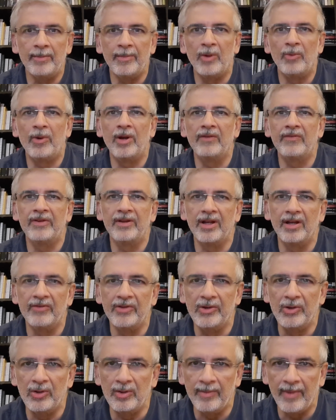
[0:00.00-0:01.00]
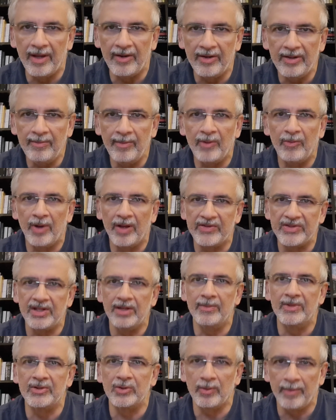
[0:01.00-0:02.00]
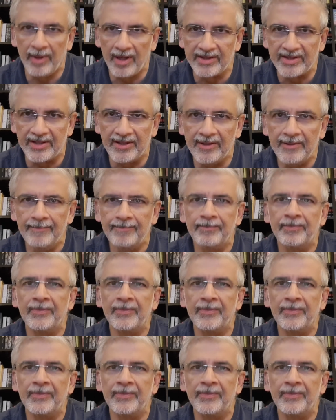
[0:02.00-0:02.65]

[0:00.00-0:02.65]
my wife and I were newly married. My wife's name is Upasna.